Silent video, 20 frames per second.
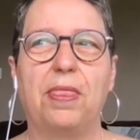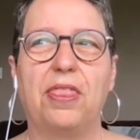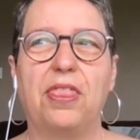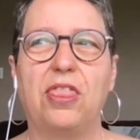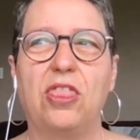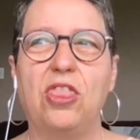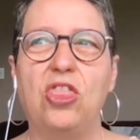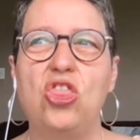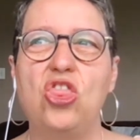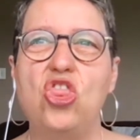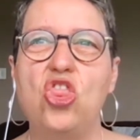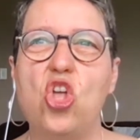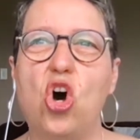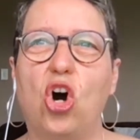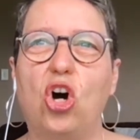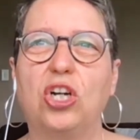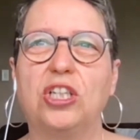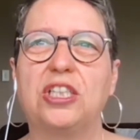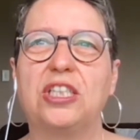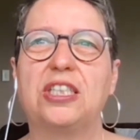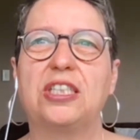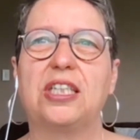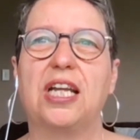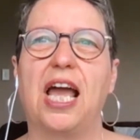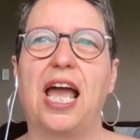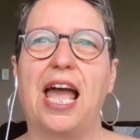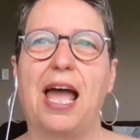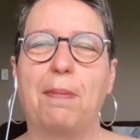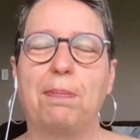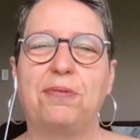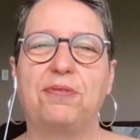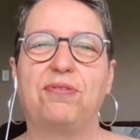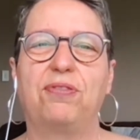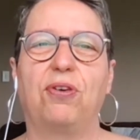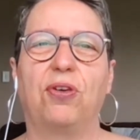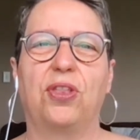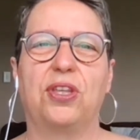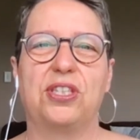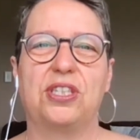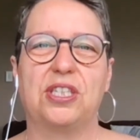not apt for
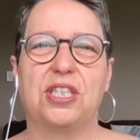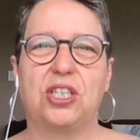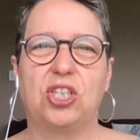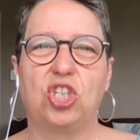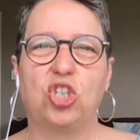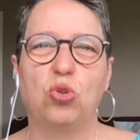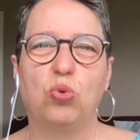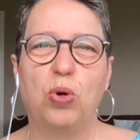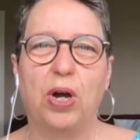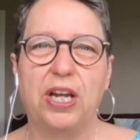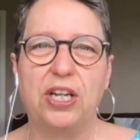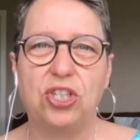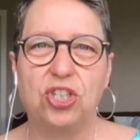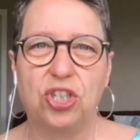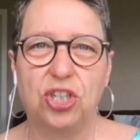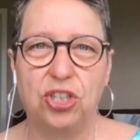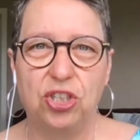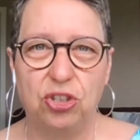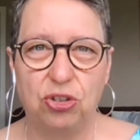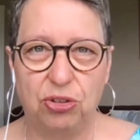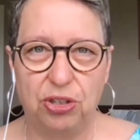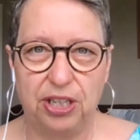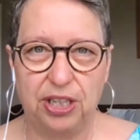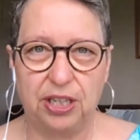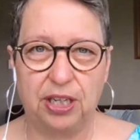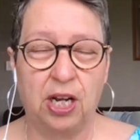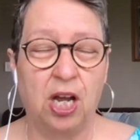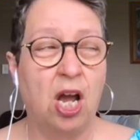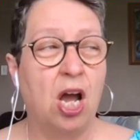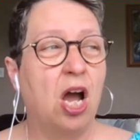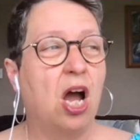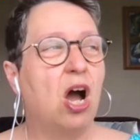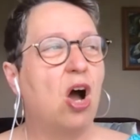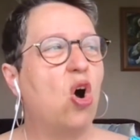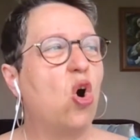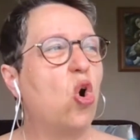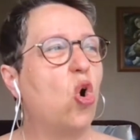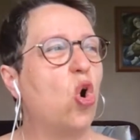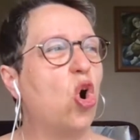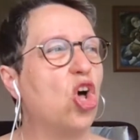the situation you're in,
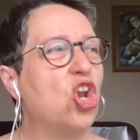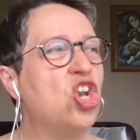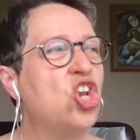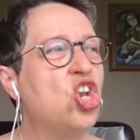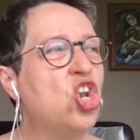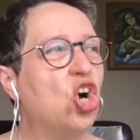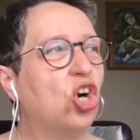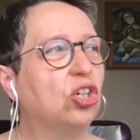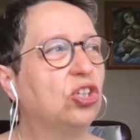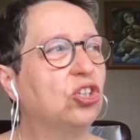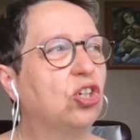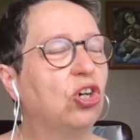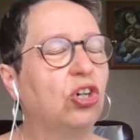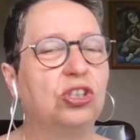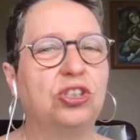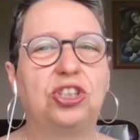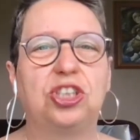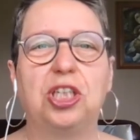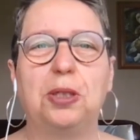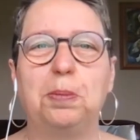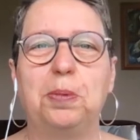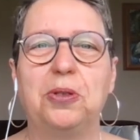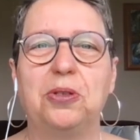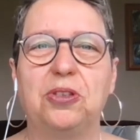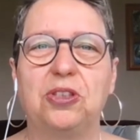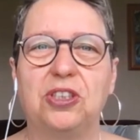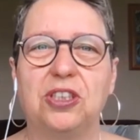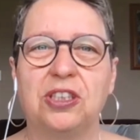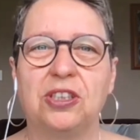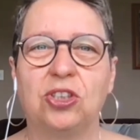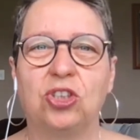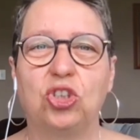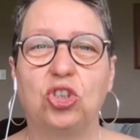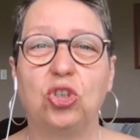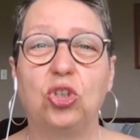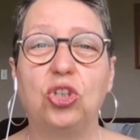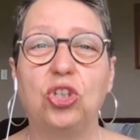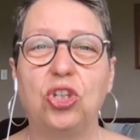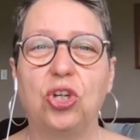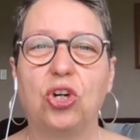or not contributing
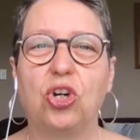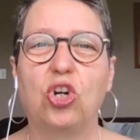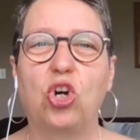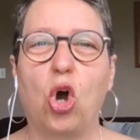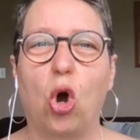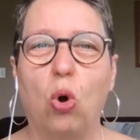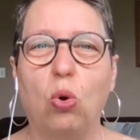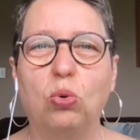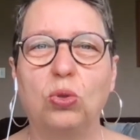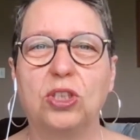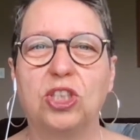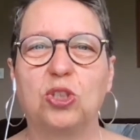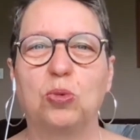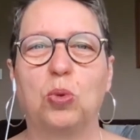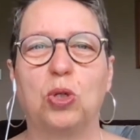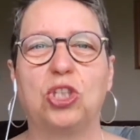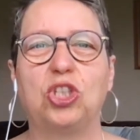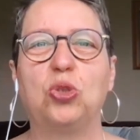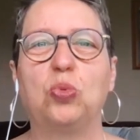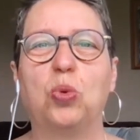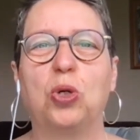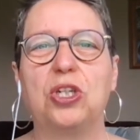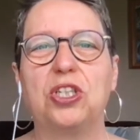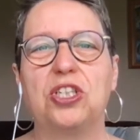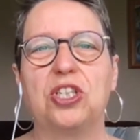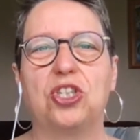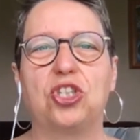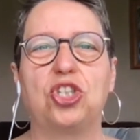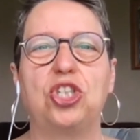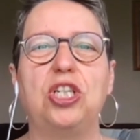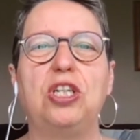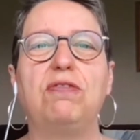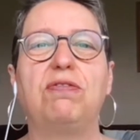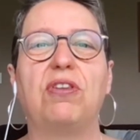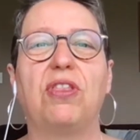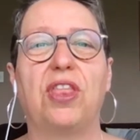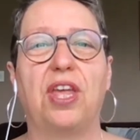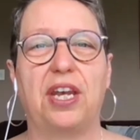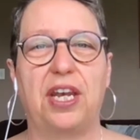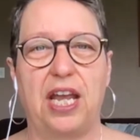to your goals, what you want to achieve in
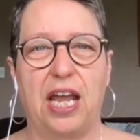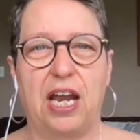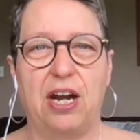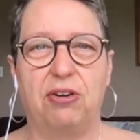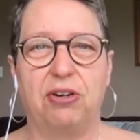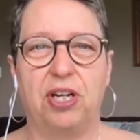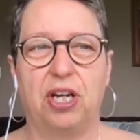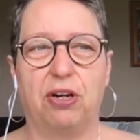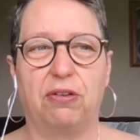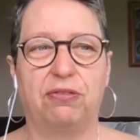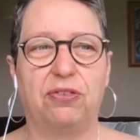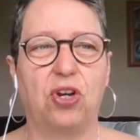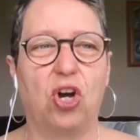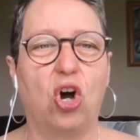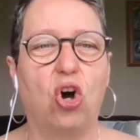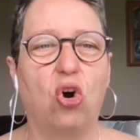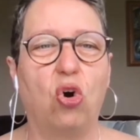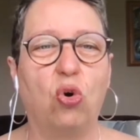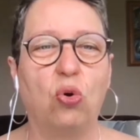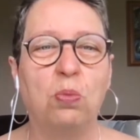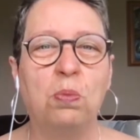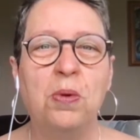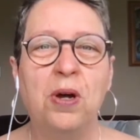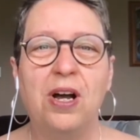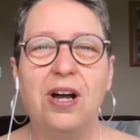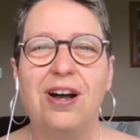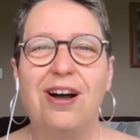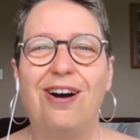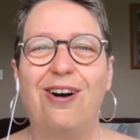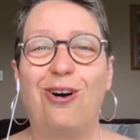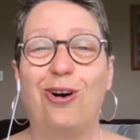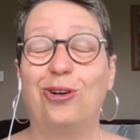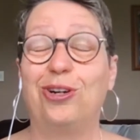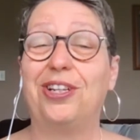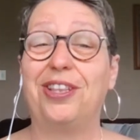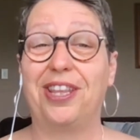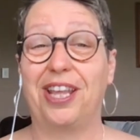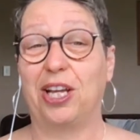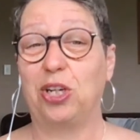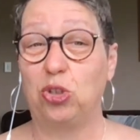that area of your home or in that